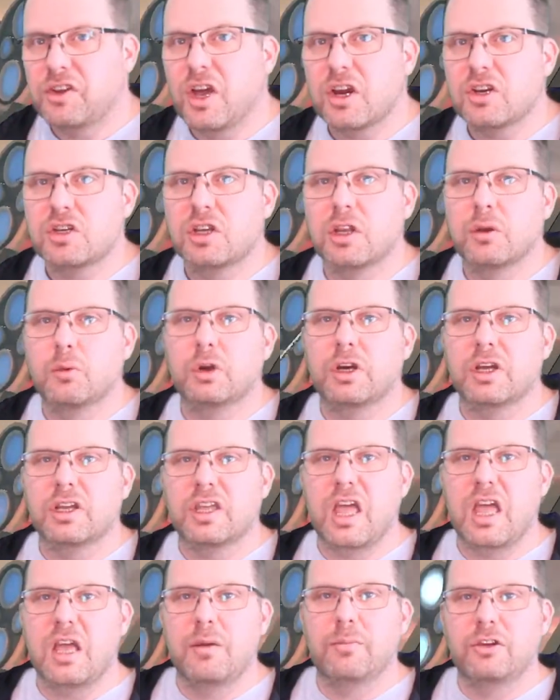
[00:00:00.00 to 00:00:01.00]
actually what it
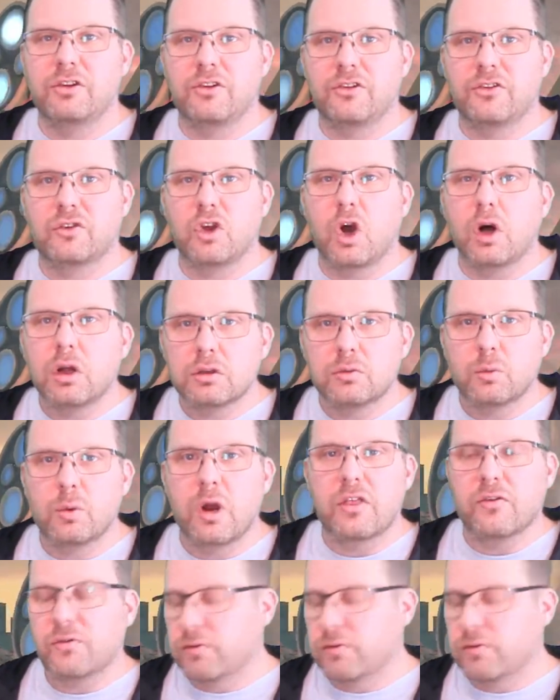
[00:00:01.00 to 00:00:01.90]
came installed with